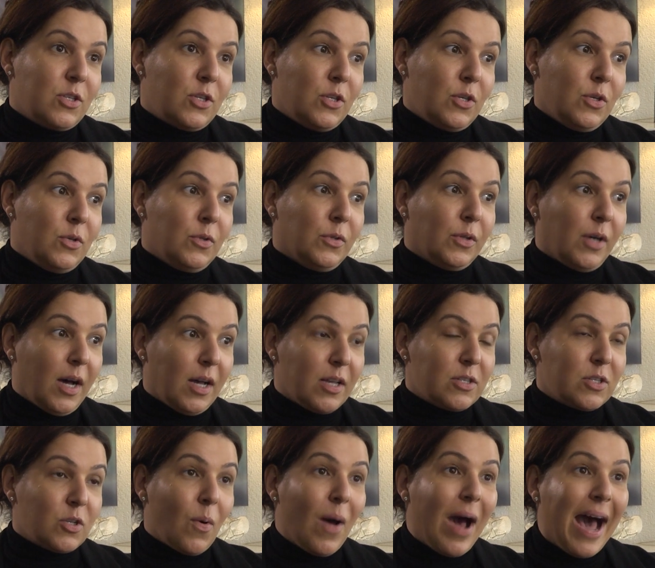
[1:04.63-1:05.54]
to
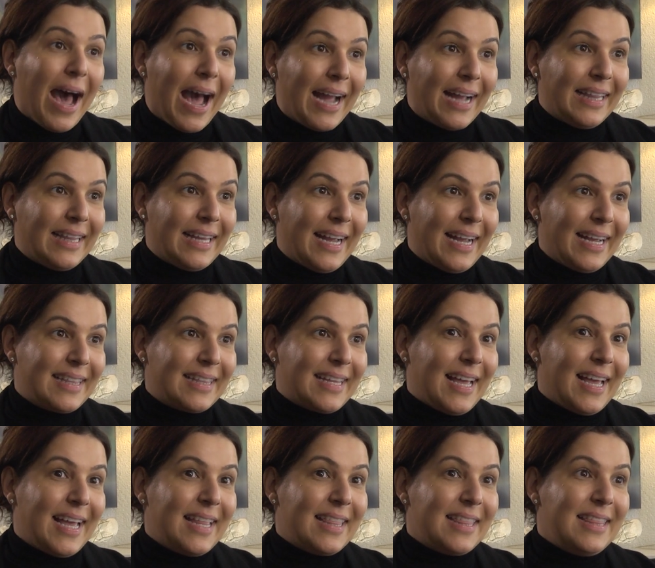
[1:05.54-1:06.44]
also highlight
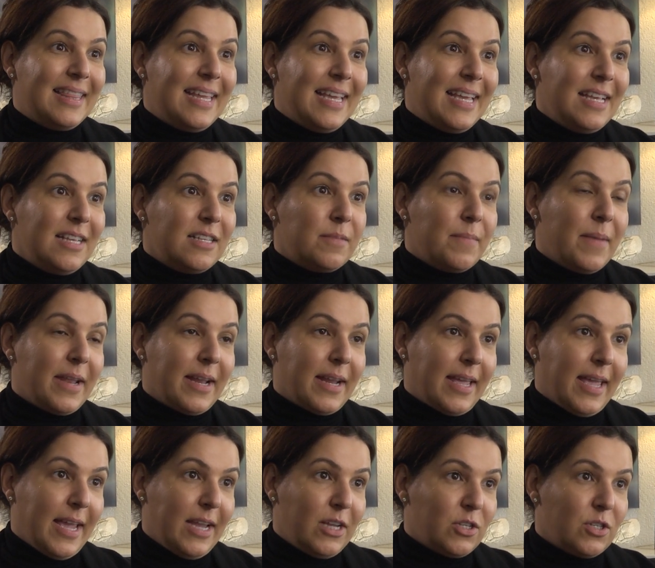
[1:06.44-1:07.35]
that these
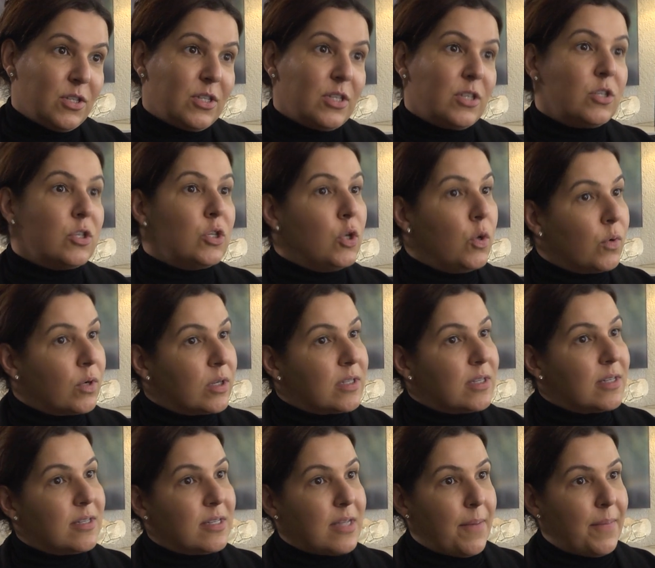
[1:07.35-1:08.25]
medications, these newer
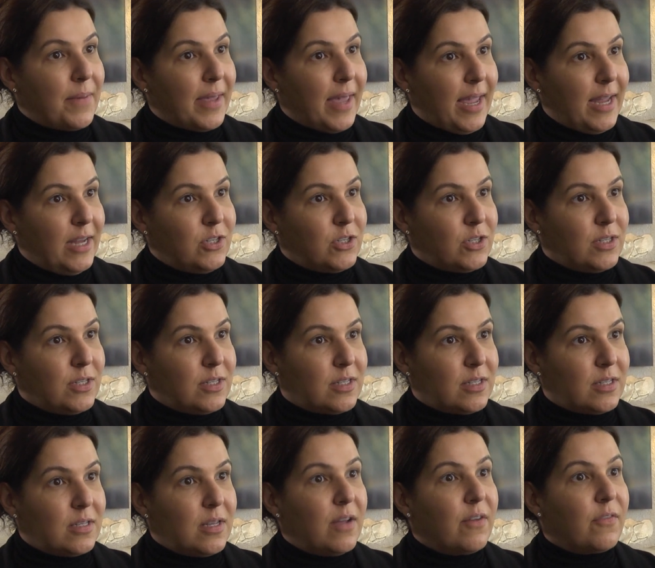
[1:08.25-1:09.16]
systemic
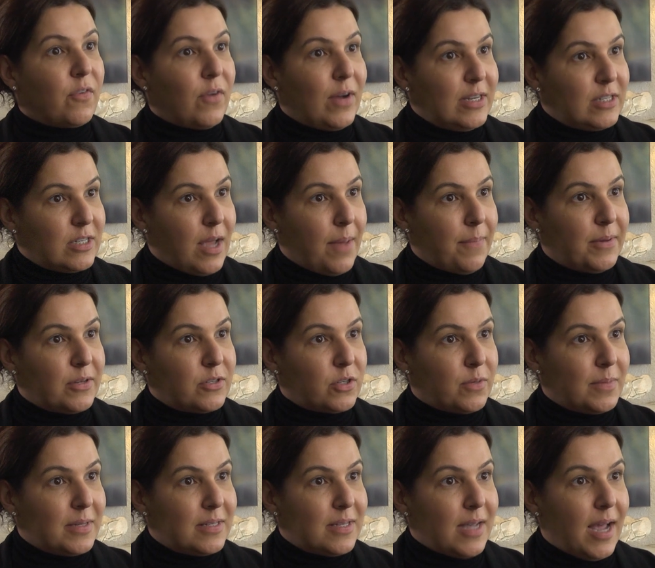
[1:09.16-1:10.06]
agents for atopic
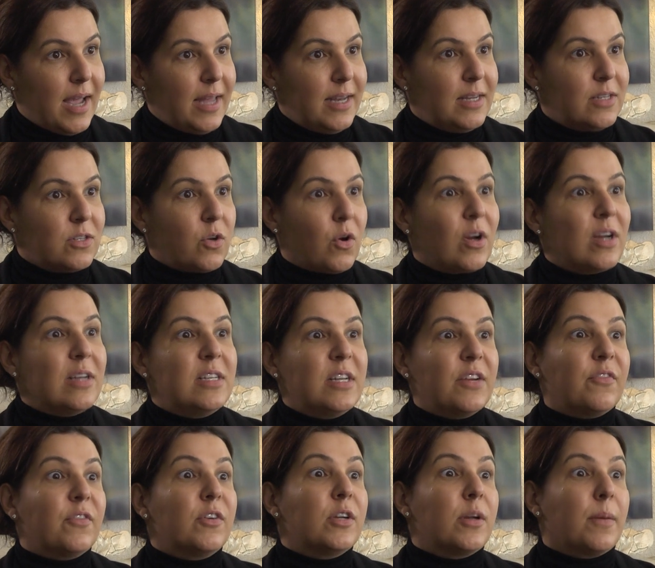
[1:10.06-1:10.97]
dermatitis, are a
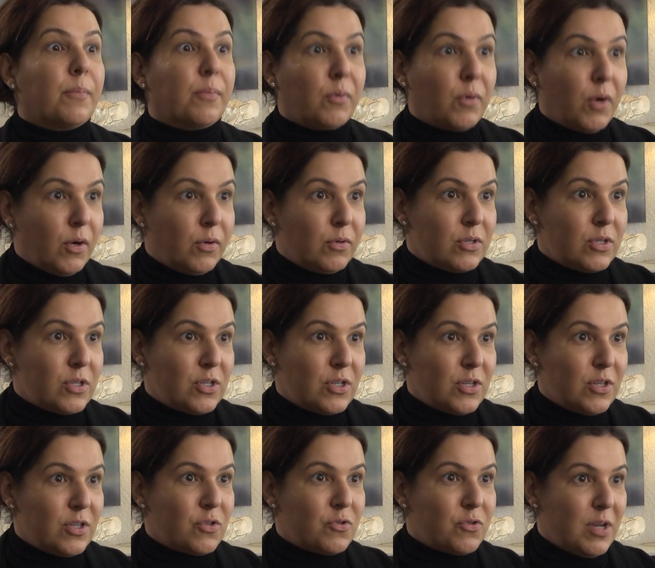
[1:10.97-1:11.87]
different approach
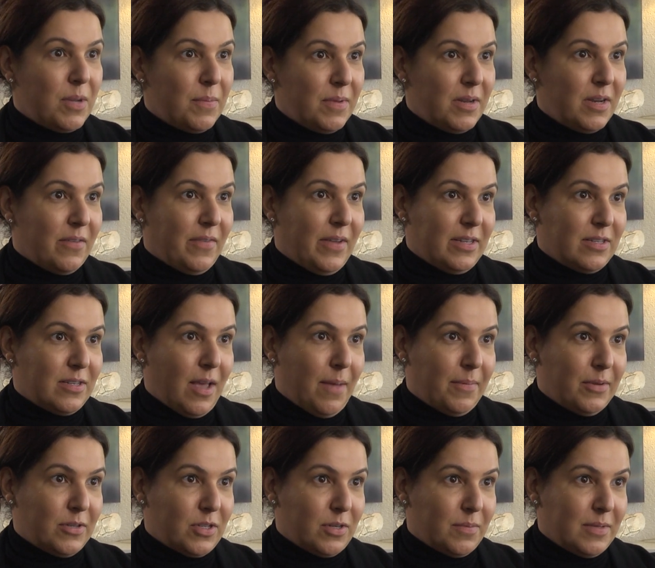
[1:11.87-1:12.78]
to the treatment of
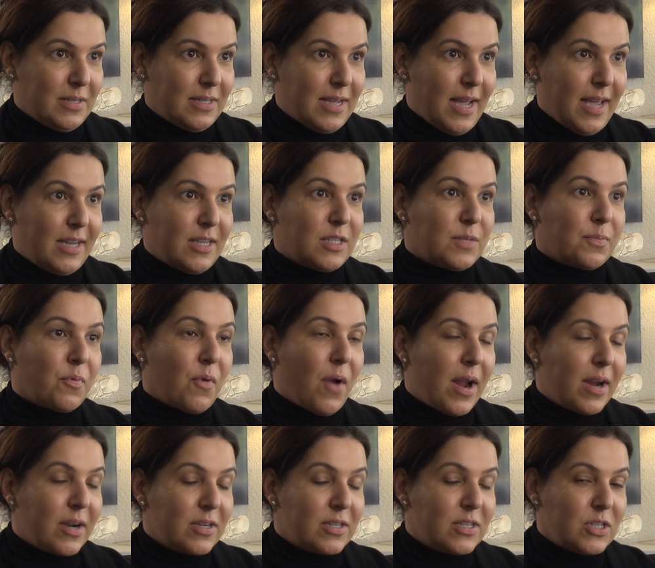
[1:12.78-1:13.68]
atopic dermatitis.
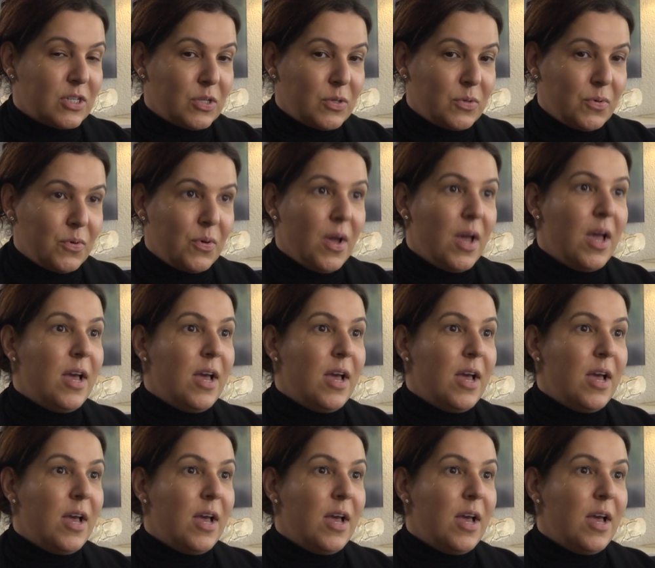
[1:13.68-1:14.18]
Prior to